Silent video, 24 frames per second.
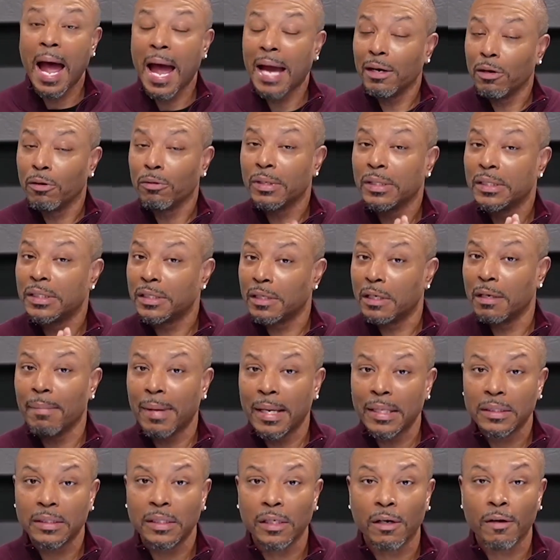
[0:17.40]
I don't consider
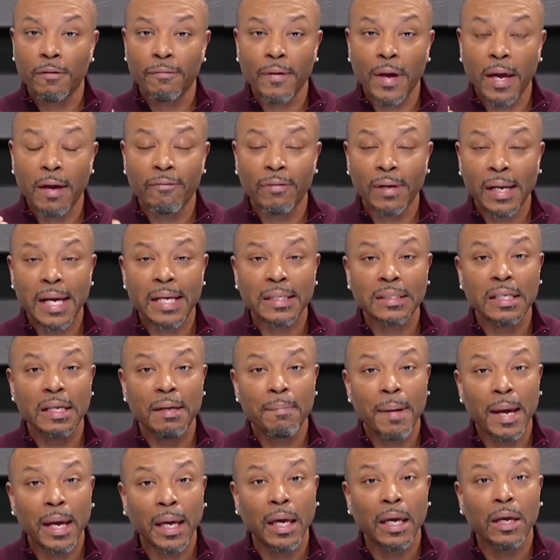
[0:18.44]
myself a
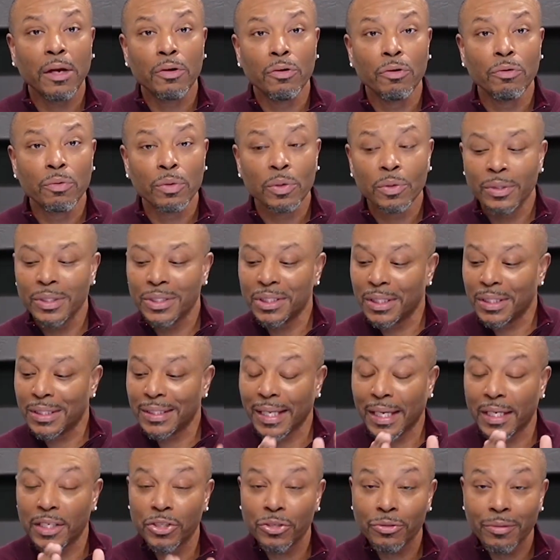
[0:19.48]
velocity banking guru. It's
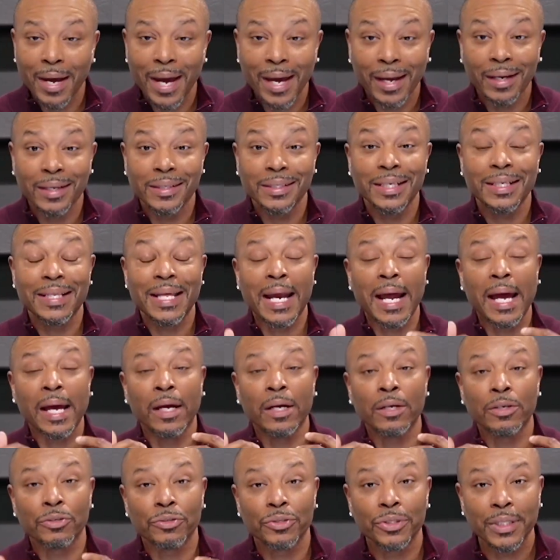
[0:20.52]
just a strategy that I
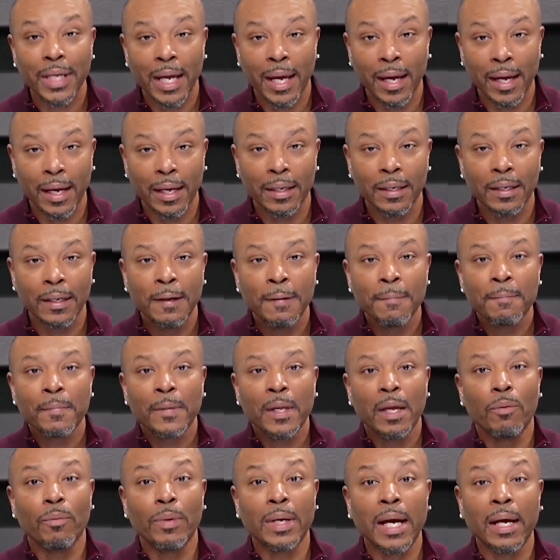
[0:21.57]
understand.
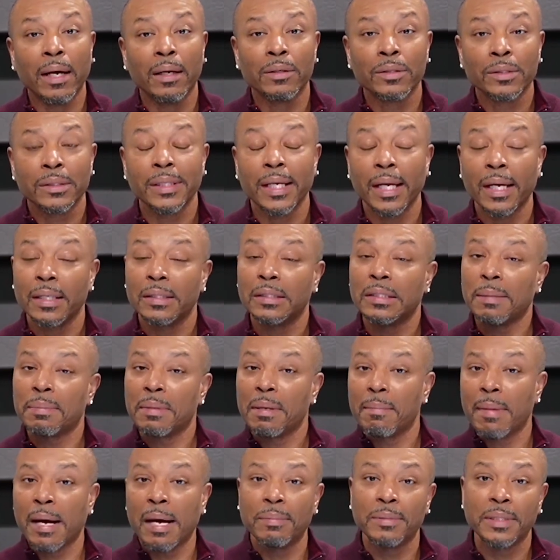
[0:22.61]
And when I understand
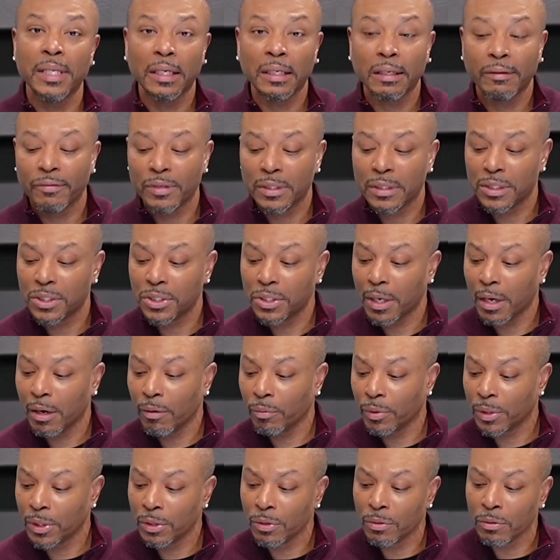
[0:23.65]
something, my objective is to share
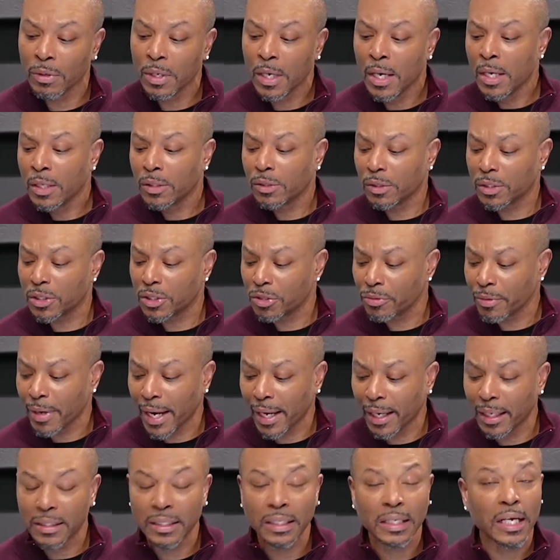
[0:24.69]
it with you. So it's a
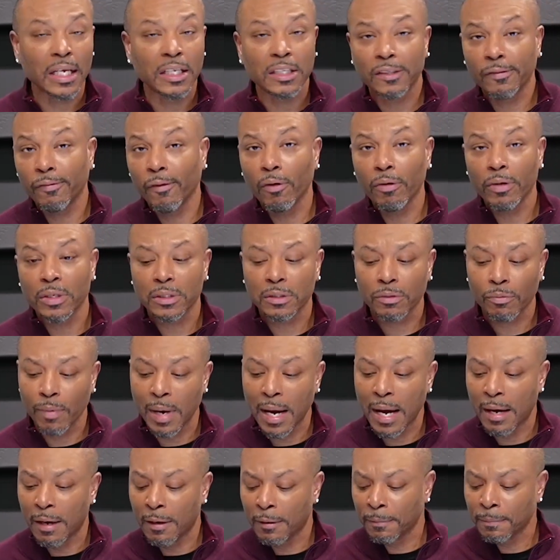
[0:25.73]
strategy that is focused
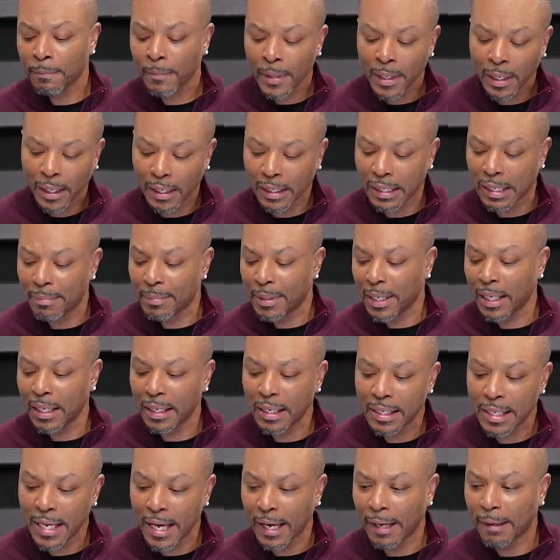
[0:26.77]
around
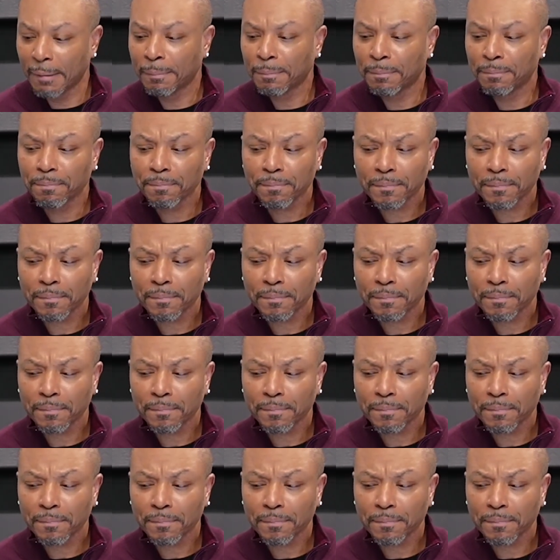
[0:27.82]
eliminating debt.